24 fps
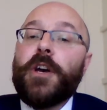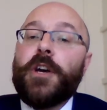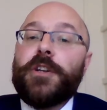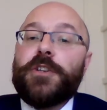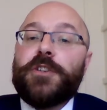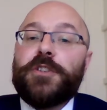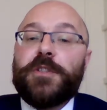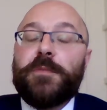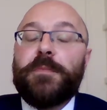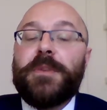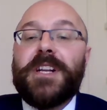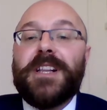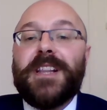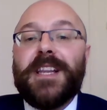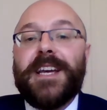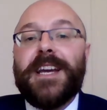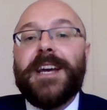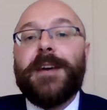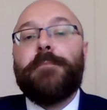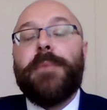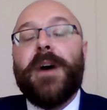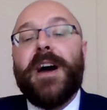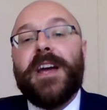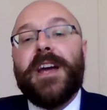Just to be
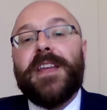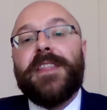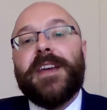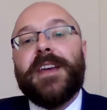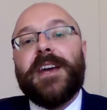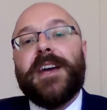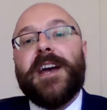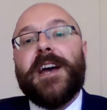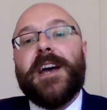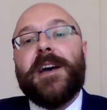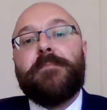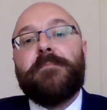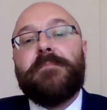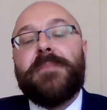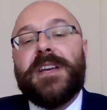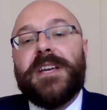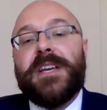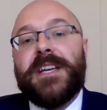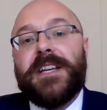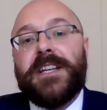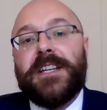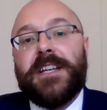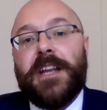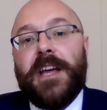clear, by that I
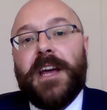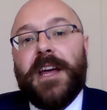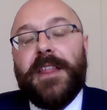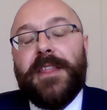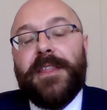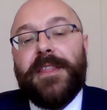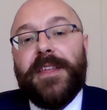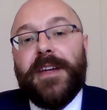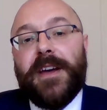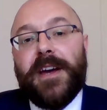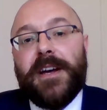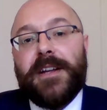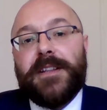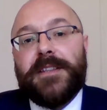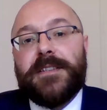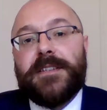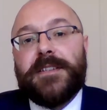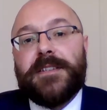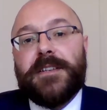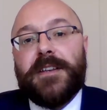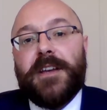mean that